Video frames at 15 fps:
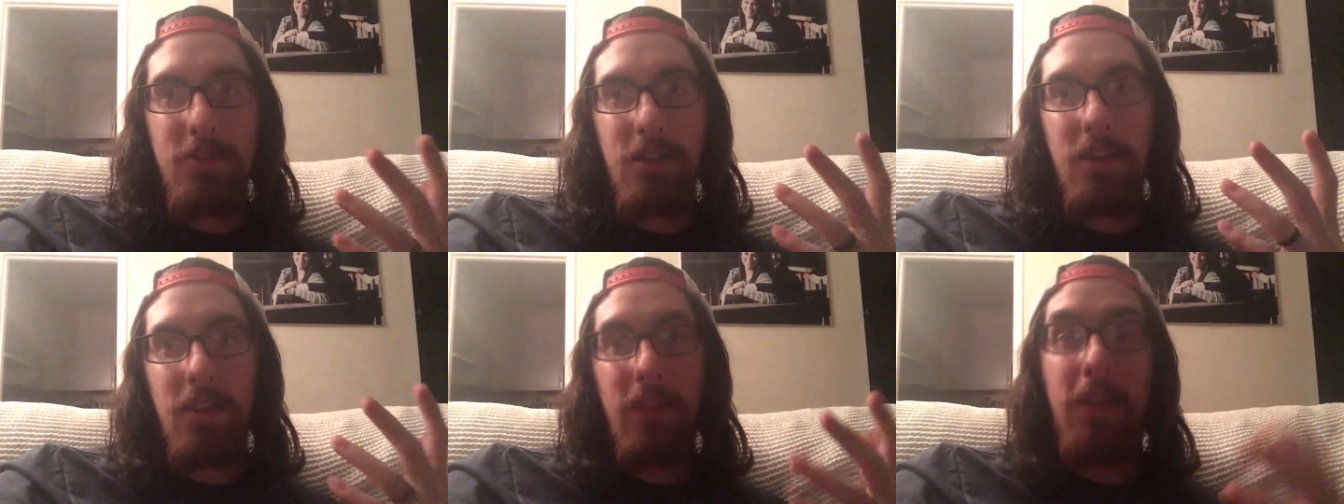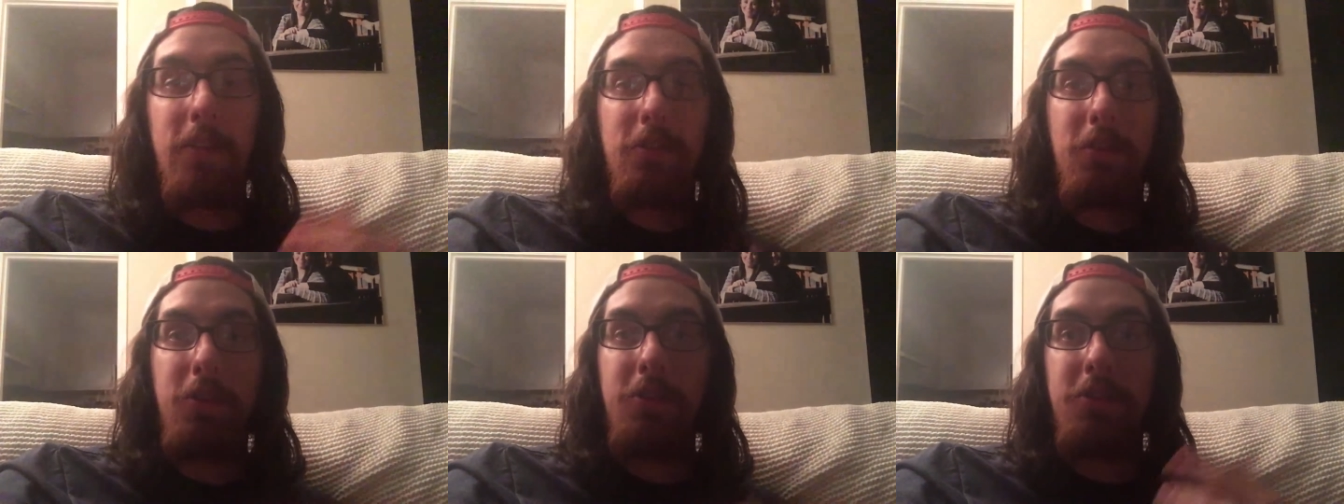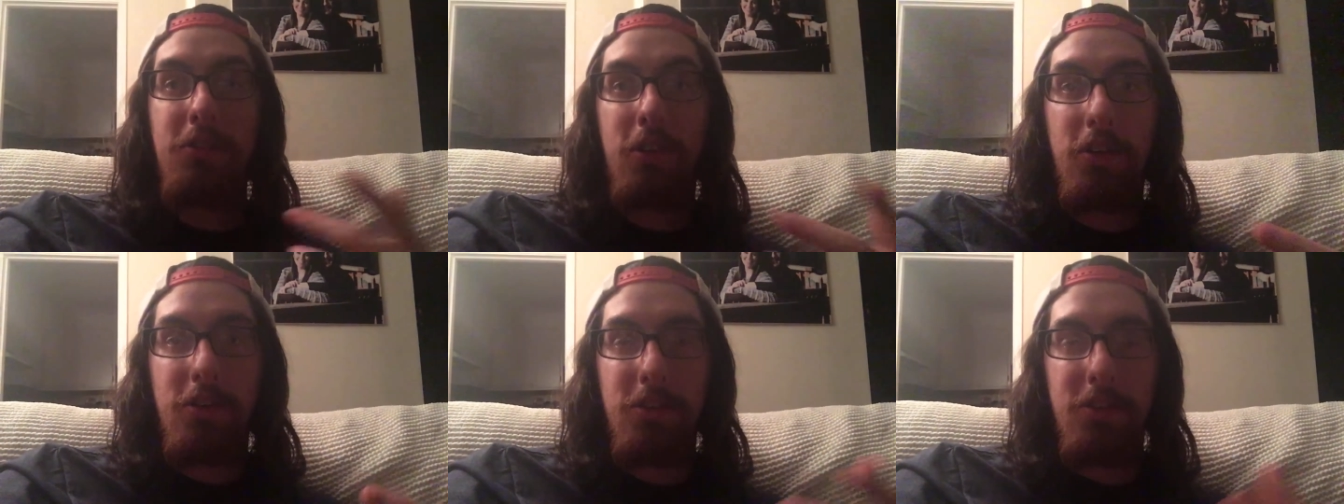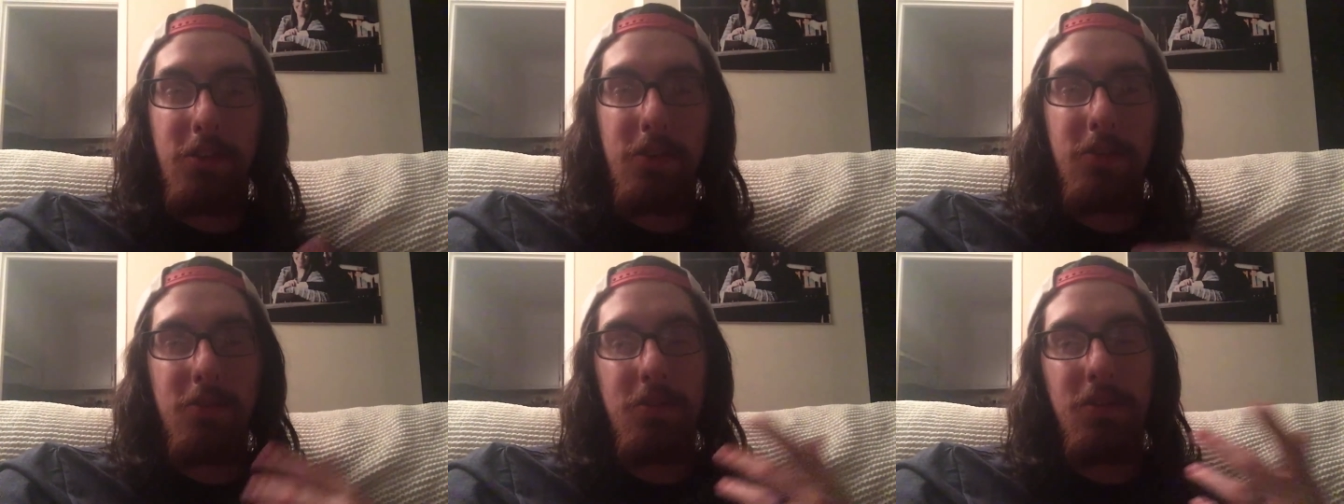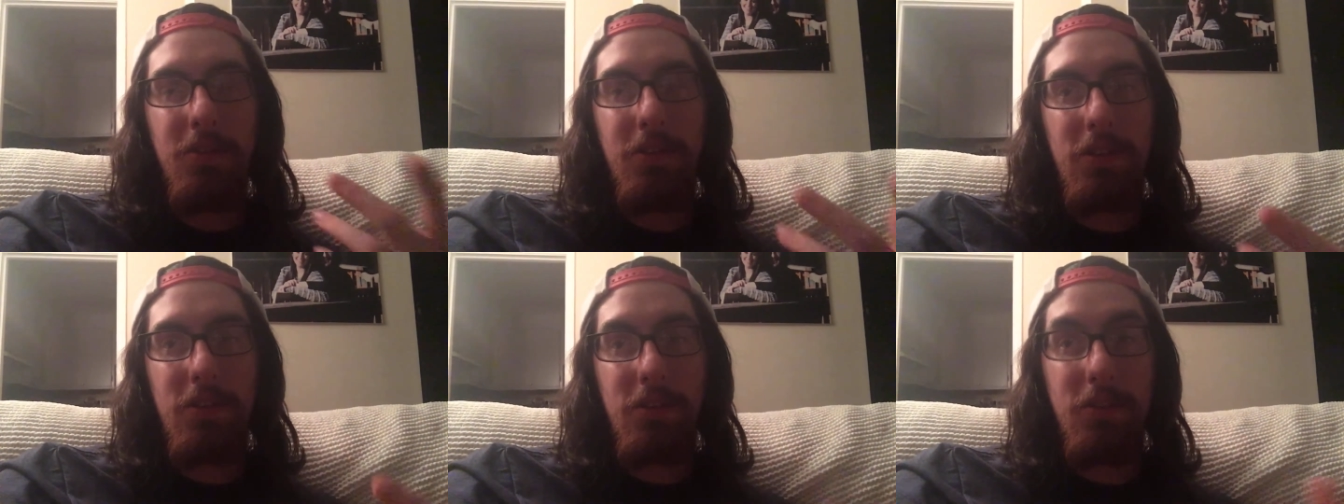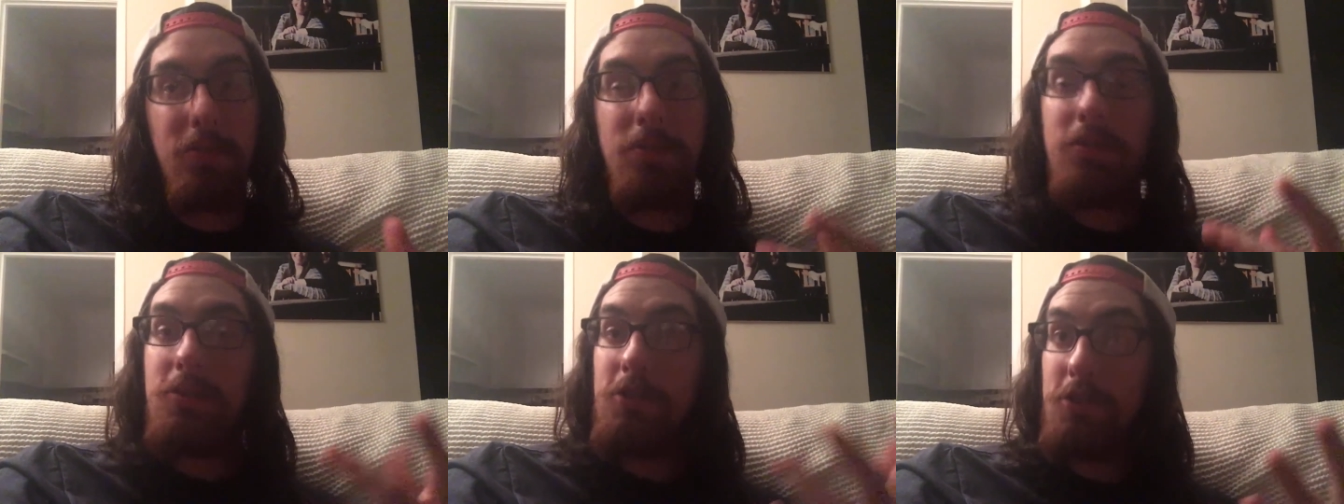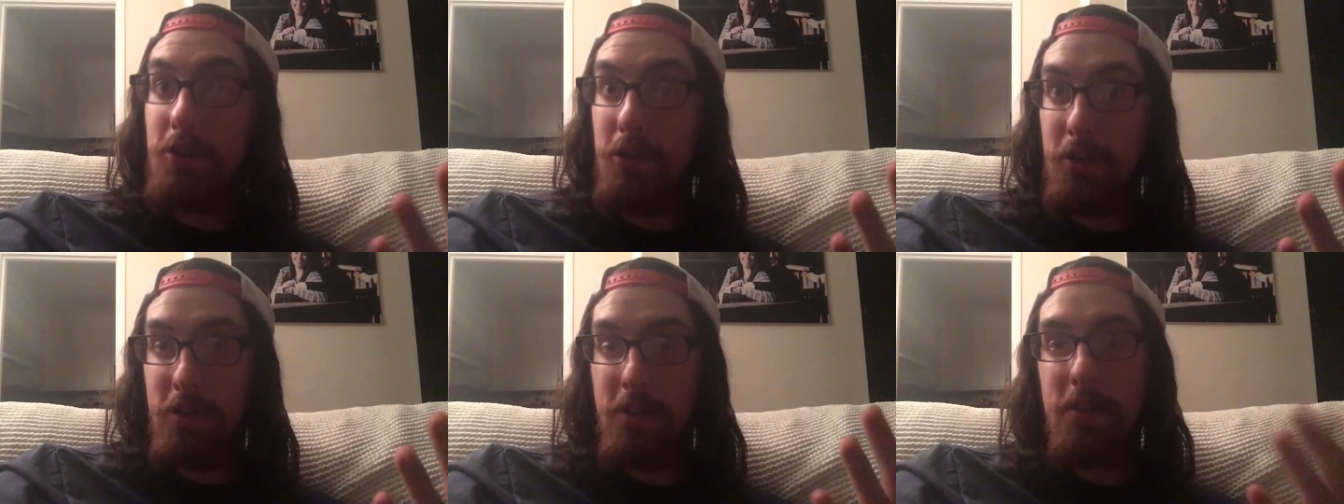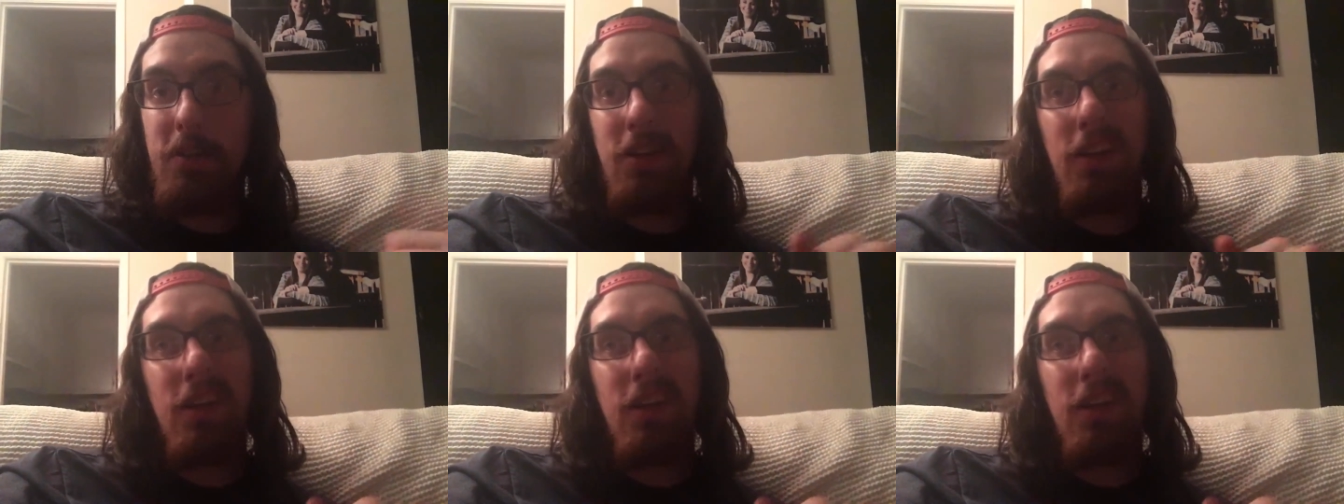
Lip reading: I like that that's called starter just to sort of get you started.